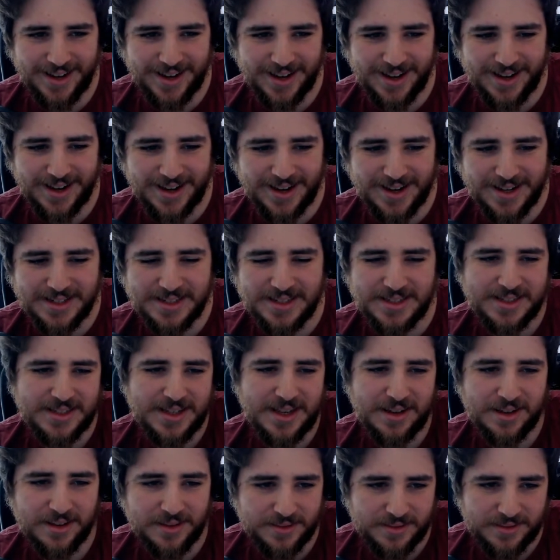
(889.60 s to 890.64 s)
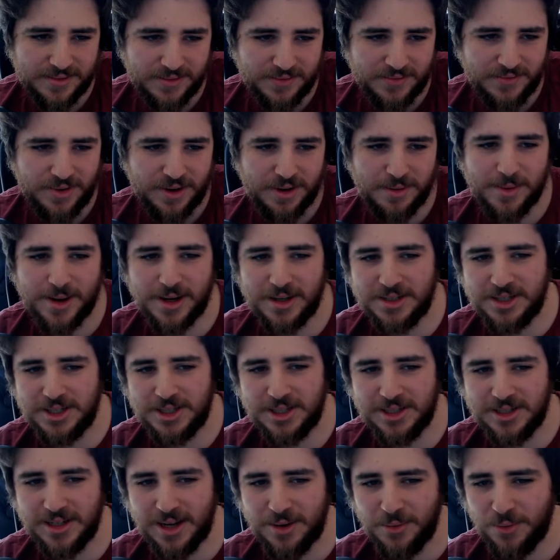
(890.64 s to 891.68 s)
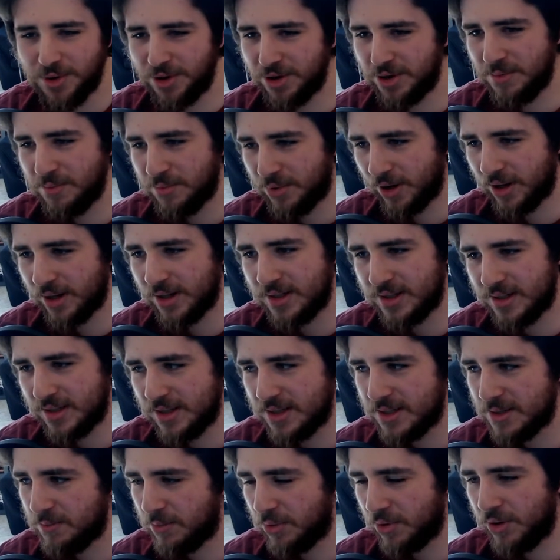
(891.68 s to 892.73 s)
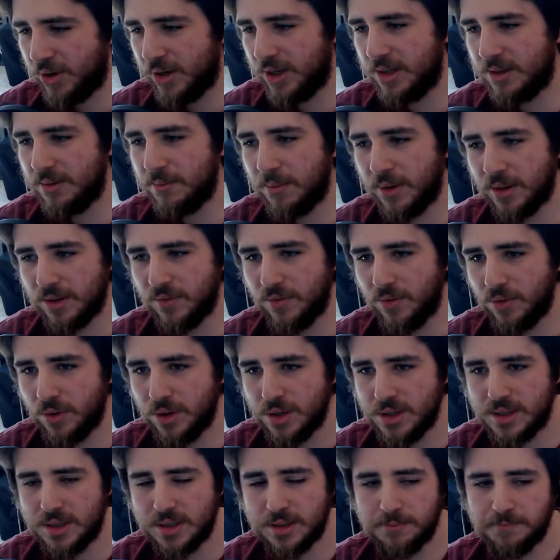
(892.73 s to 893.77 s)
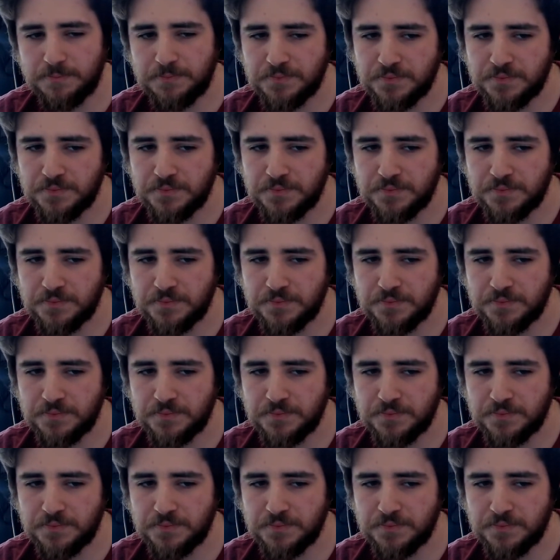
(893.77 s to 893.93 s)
it's still very much a work in progress at this point, but of course,